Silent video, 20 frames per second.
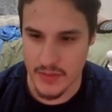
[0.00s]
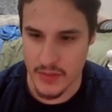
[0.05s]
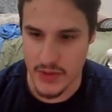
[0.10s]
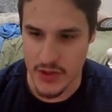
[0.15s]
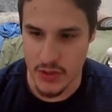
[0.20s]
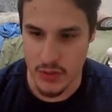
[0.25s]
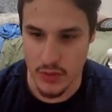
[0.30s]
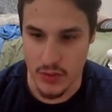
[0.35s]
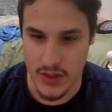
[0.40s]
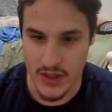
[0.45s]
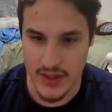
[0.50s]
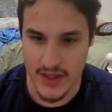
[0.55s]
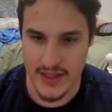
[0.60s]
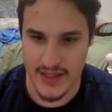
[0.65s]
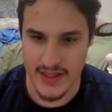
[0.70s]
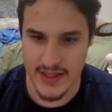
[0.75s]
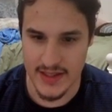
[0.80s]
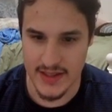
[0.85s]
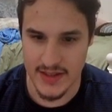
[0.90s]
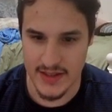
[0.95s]
you walk
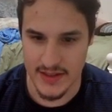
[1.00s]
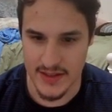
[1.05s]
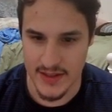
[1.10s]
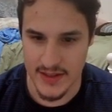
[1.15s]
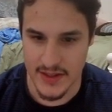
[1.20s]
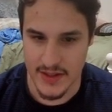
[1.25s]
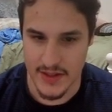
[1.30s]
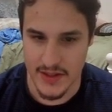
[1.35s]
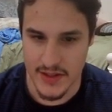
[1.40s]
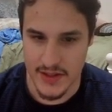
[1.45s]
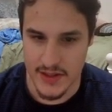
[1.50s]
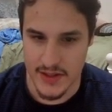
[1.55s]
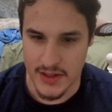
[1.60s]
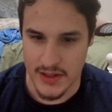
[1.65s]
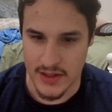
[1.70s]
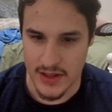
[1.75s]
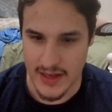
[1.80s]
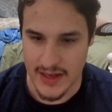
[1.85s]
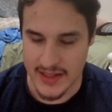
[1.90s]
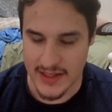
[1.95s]
in,
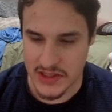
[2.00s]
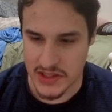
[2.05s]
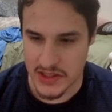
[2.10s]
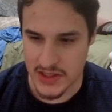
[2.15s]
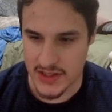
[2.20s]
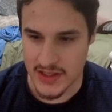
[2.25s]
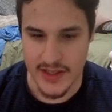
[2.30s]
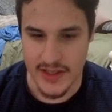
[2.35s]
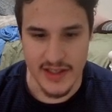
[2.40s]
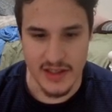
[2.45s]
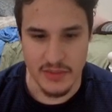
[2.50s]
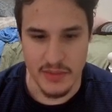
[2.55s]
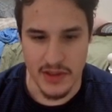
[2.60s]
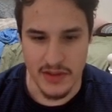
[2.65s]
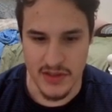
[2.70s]
you're actually not going to be able to